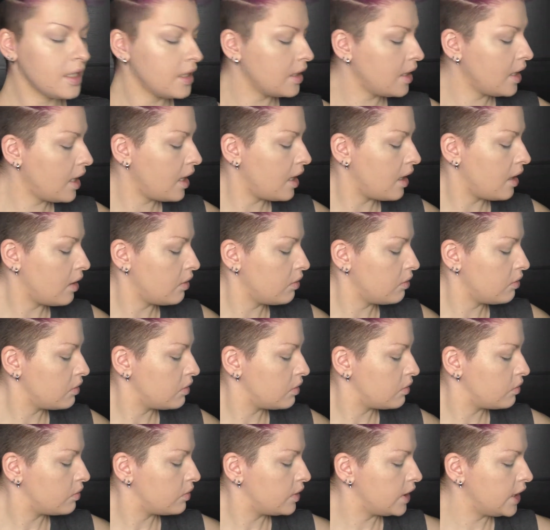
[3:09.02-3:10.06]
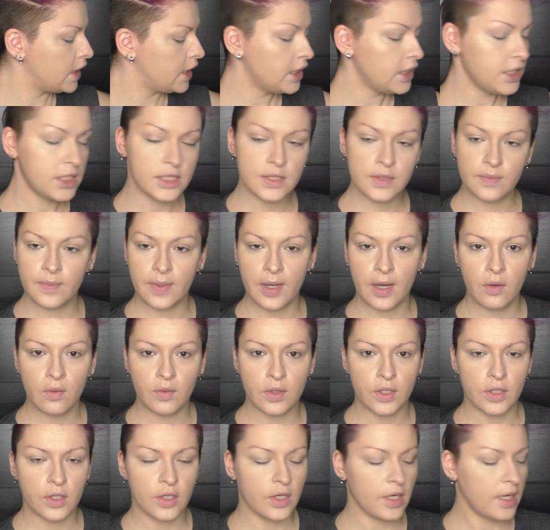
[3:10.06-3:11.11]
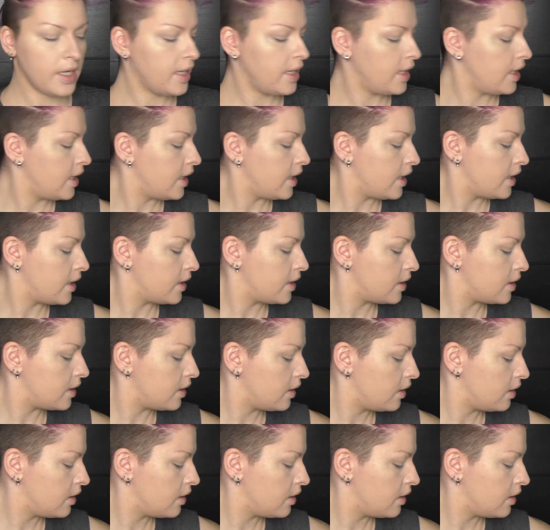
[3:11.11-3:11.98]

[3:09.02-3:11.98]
Now we need to powder, and